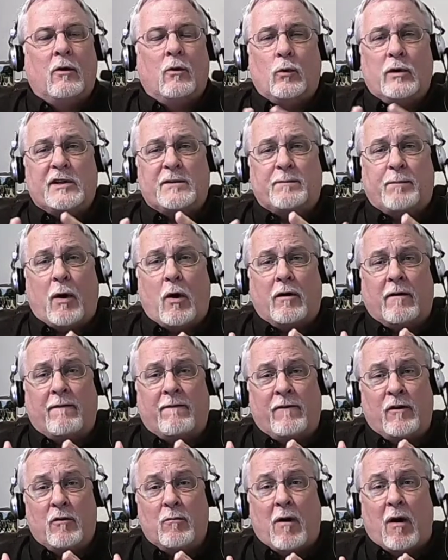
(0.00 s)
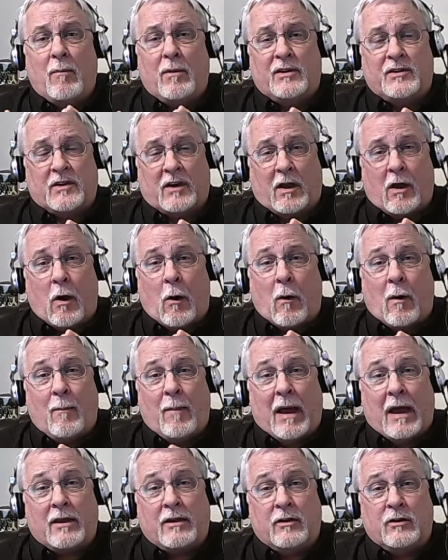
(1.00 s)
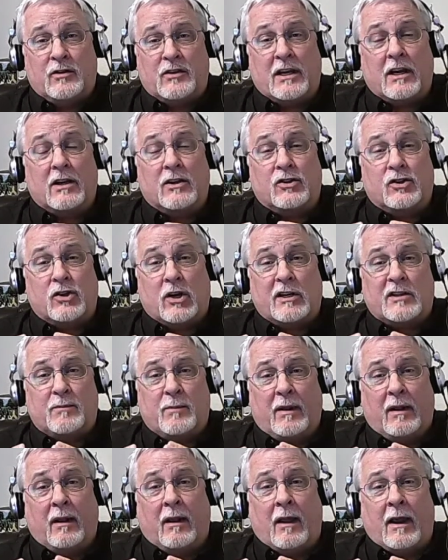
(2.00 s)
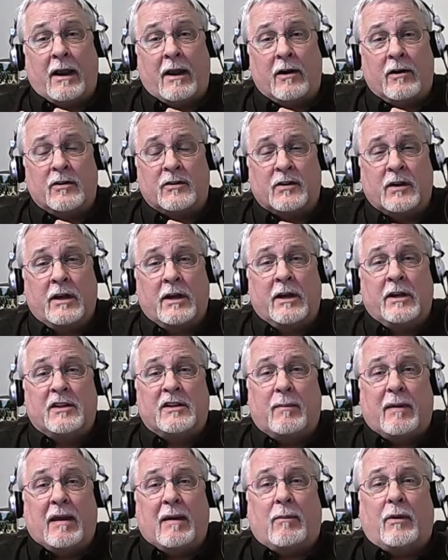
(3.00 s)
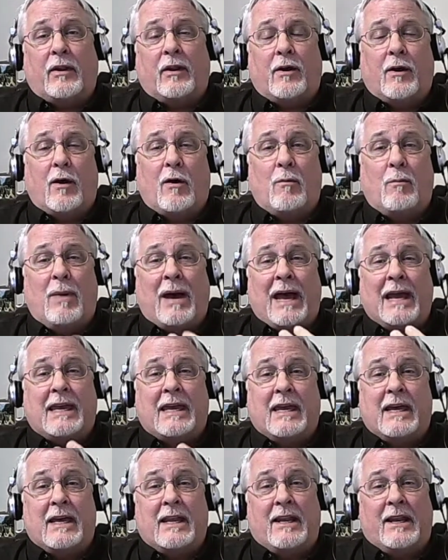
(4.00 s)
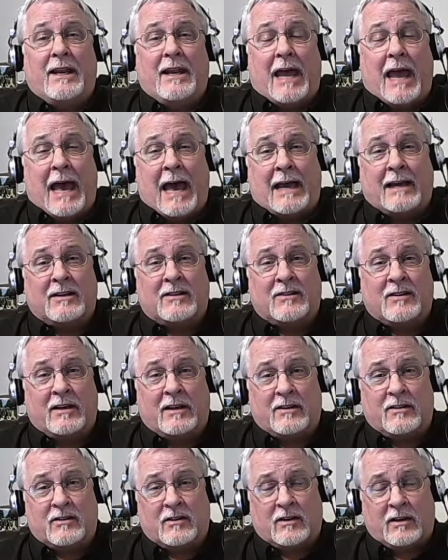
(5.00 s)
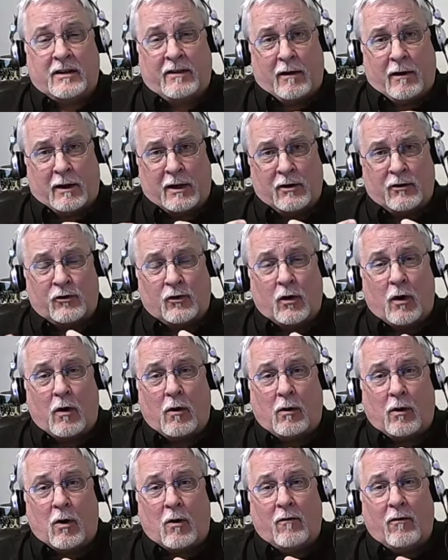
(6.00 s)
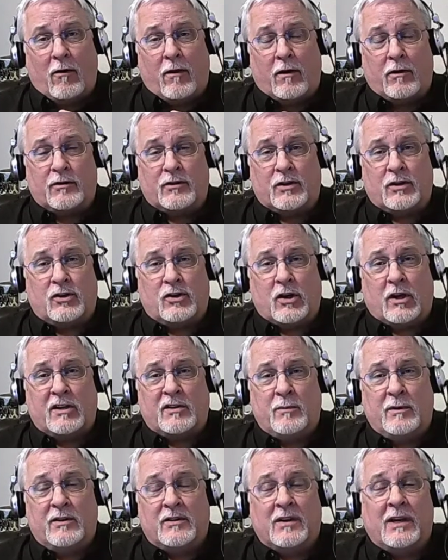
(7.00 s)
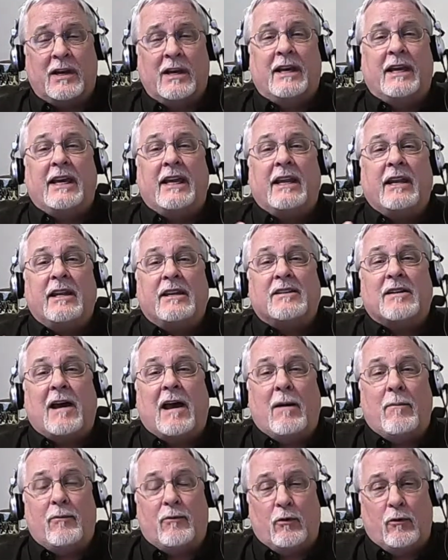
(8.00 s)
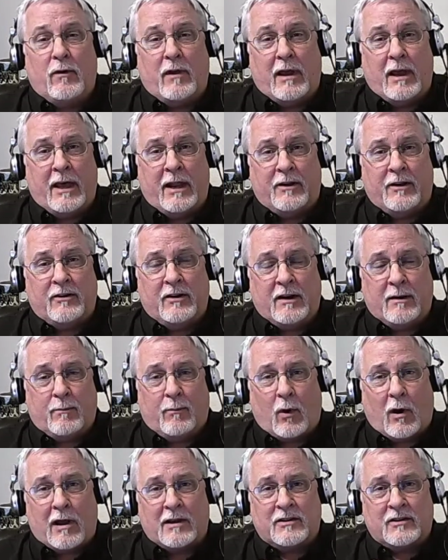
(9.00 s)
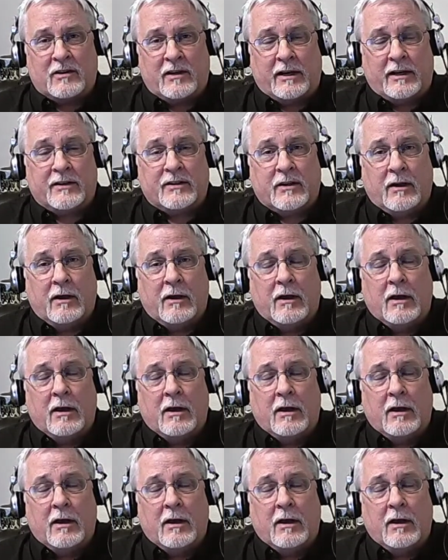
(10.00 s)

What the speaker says: We spoke a few moments ago about using adjustment layers to be able to go back in and access the control over those adjustments anytime through the editing process.